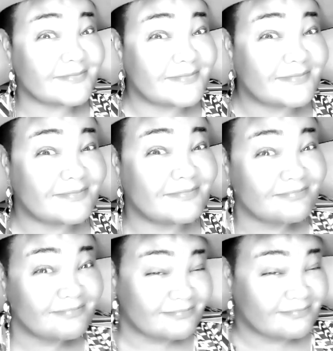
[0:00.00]

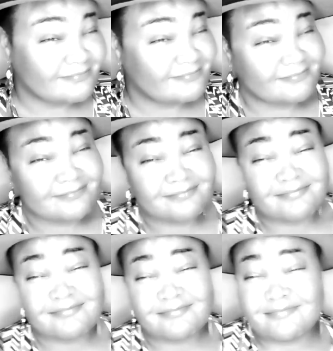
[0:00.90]

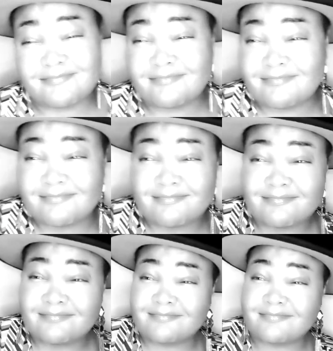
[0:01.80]

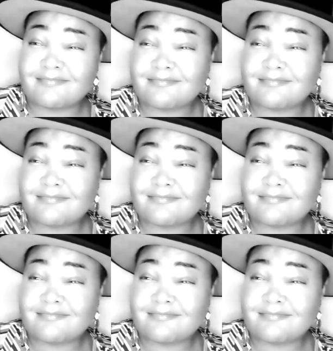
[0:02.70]
[no speech]